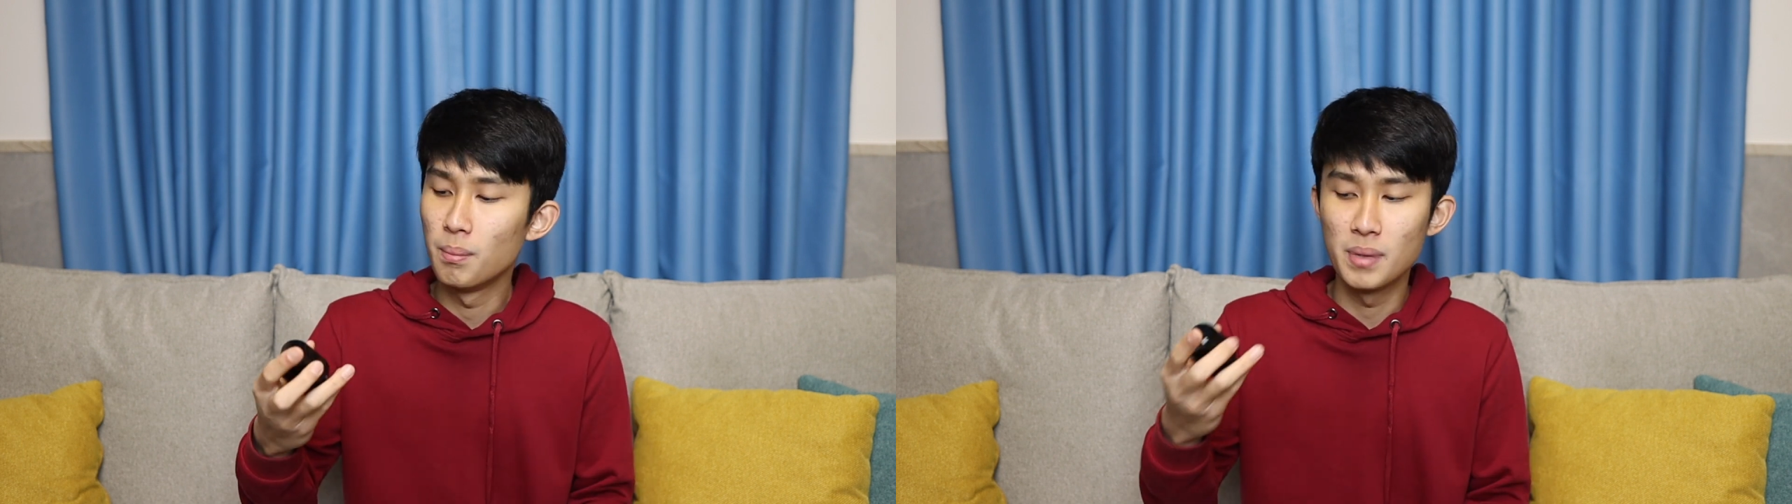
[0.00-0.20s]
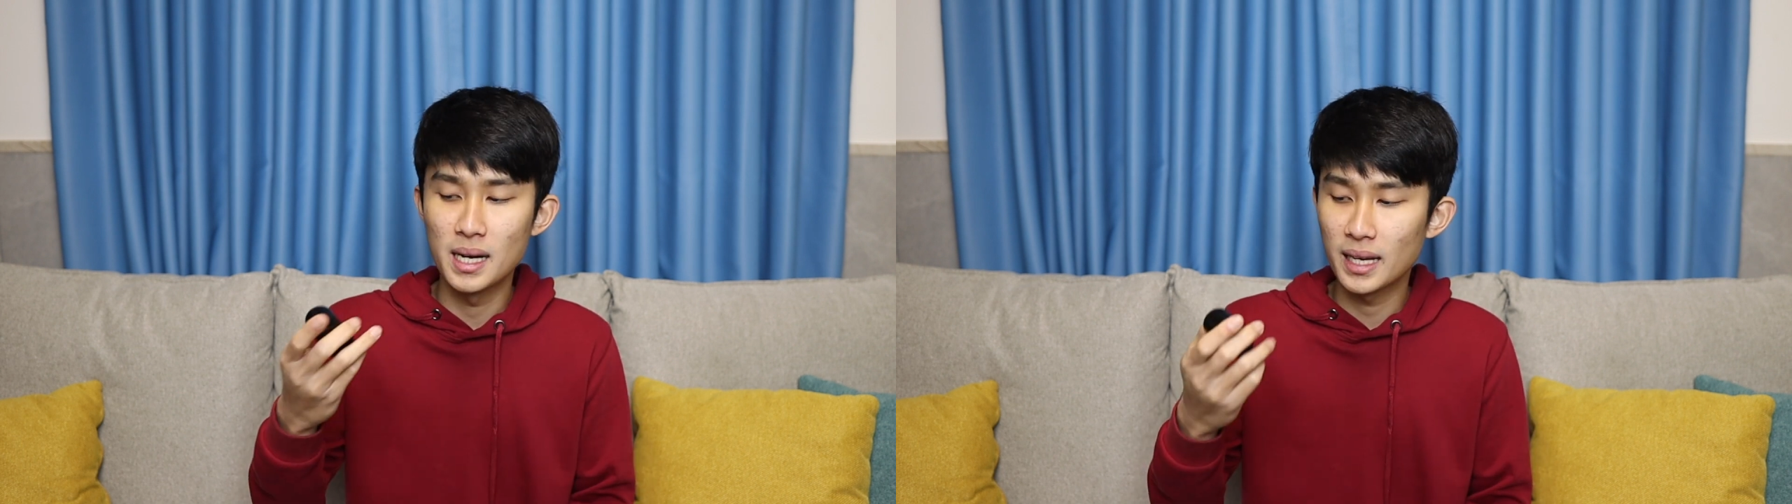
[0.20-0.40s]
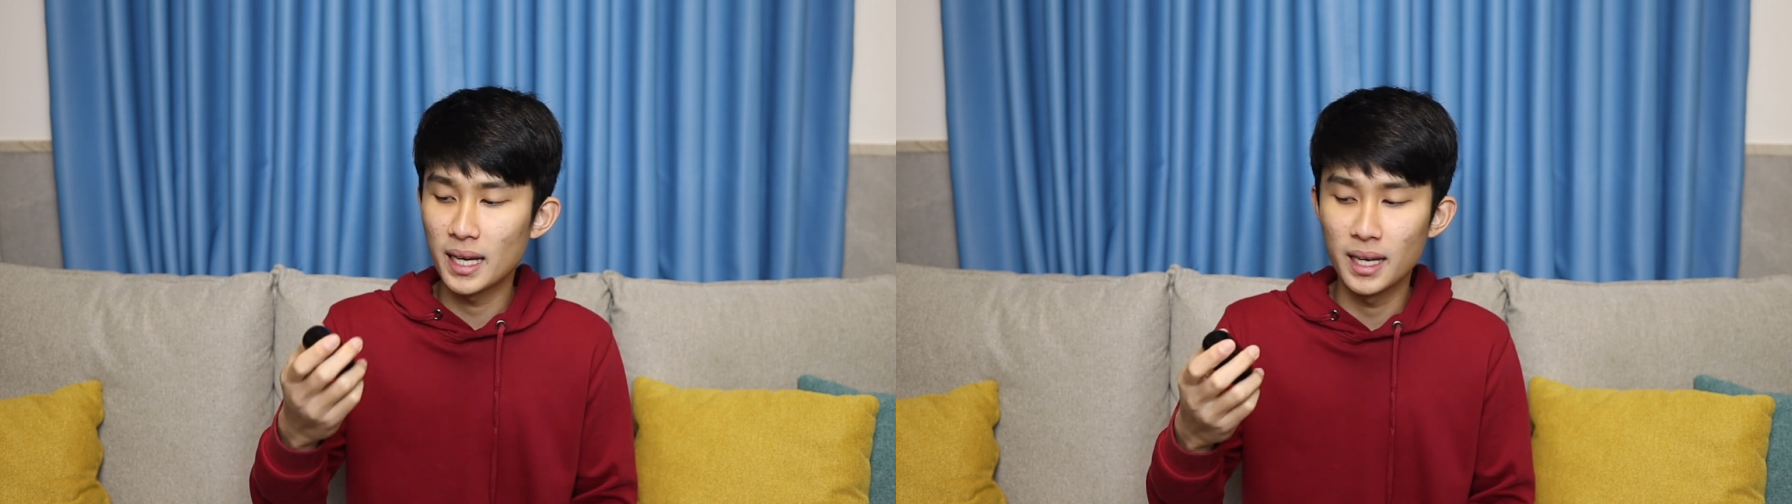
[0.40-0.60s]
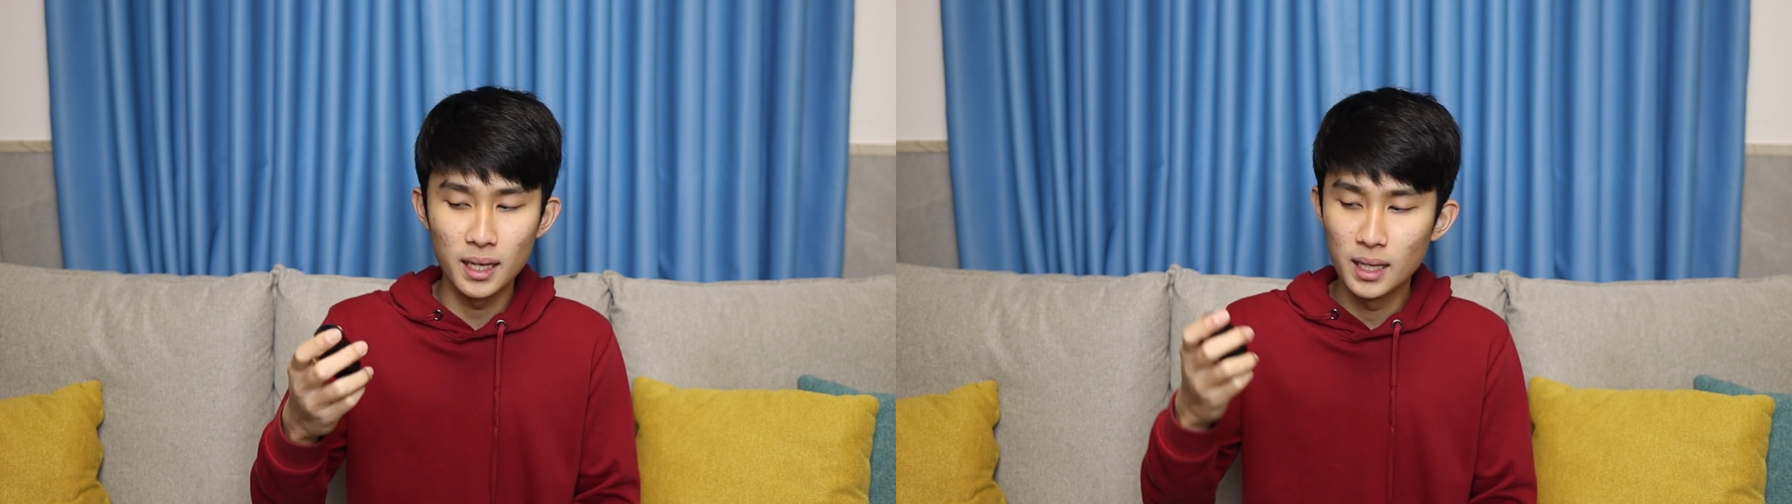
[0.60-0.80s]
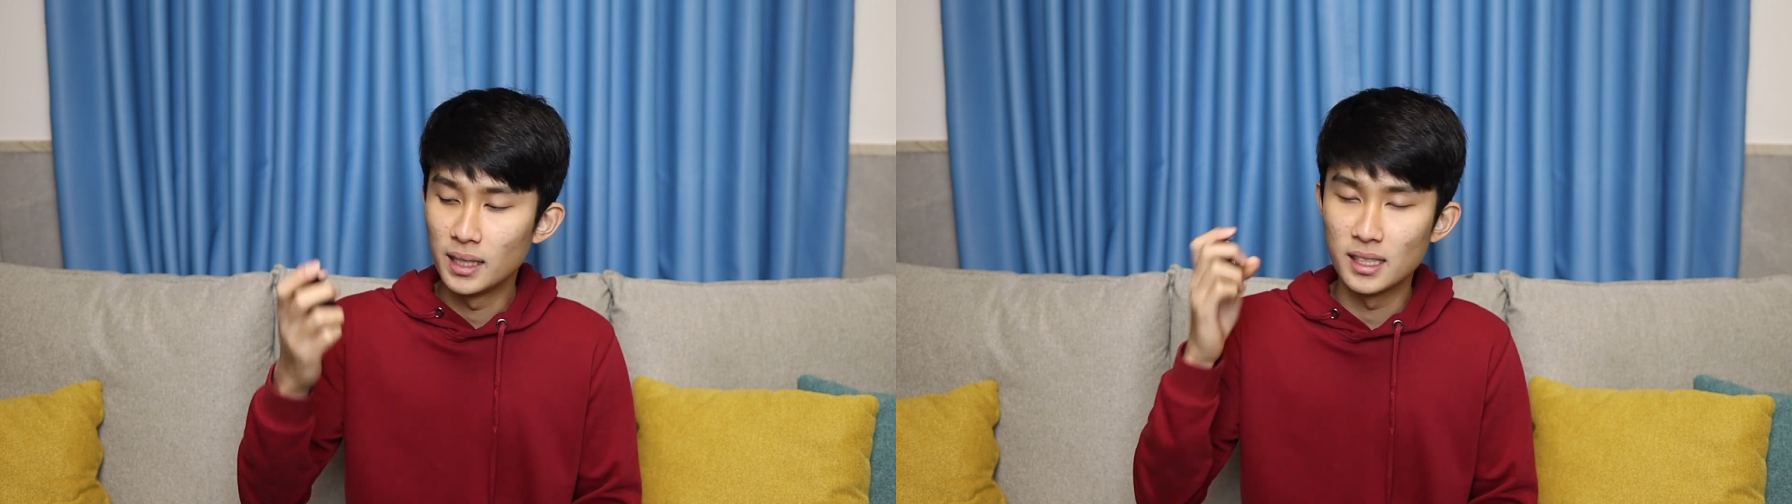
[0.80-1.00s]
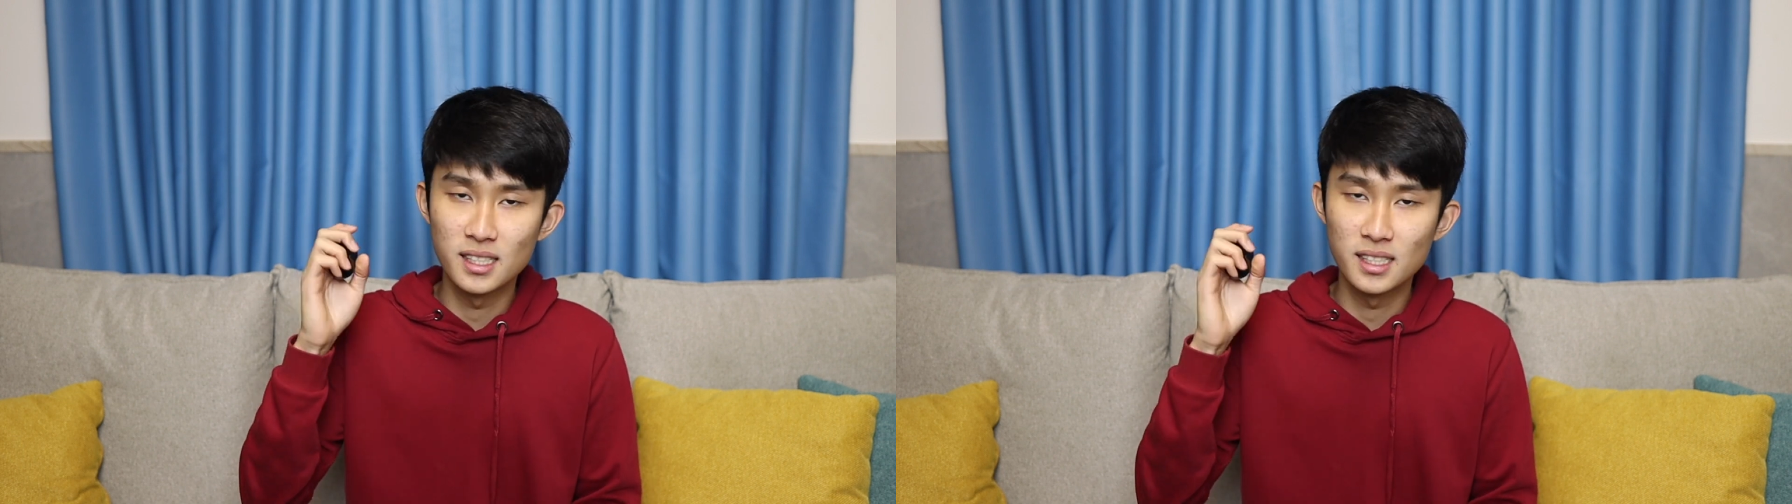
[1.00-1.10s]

But again, the